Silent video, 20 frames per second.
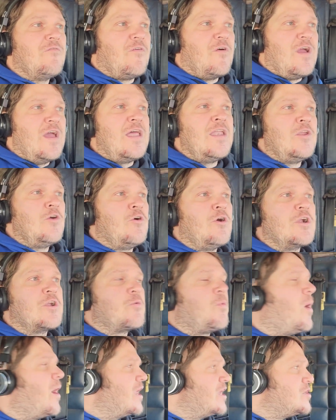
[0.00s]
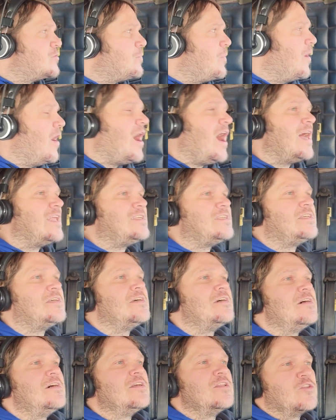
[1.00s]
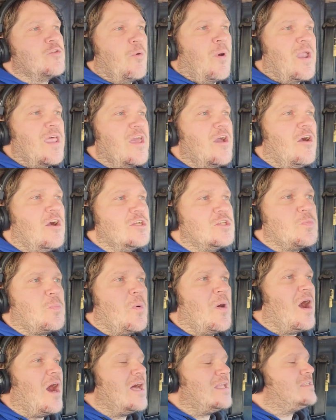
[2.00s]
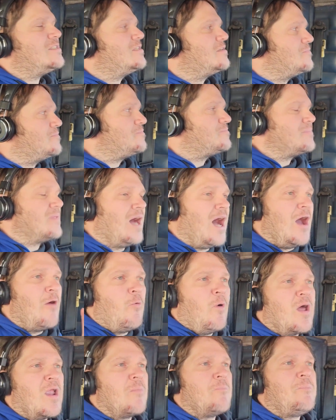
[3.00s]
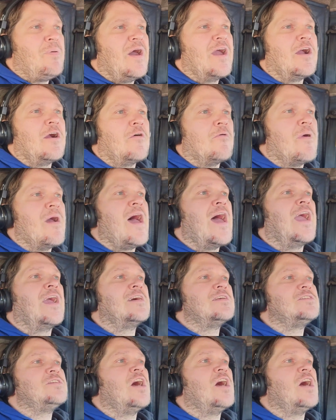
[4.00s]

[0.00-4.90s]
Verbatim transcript: for indoor twenty spots, twenty yard spots, I want a bigger ring.